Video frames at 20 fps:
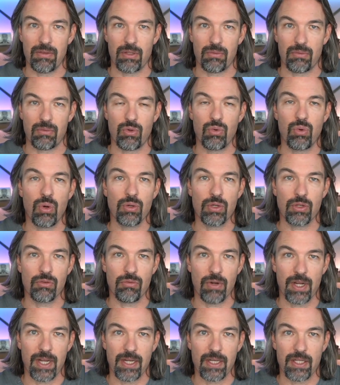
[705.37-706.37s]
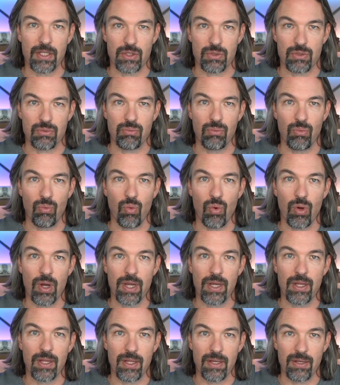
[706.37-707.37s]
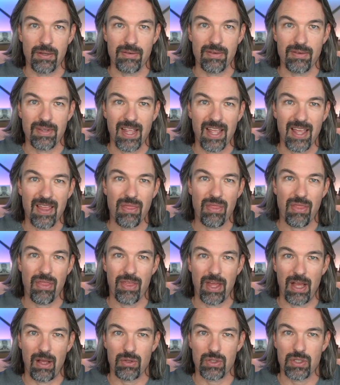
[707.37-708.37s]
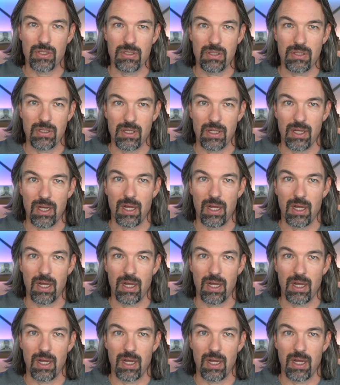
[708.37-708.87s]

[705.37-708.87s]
The quoted rate is 1 in 10,000.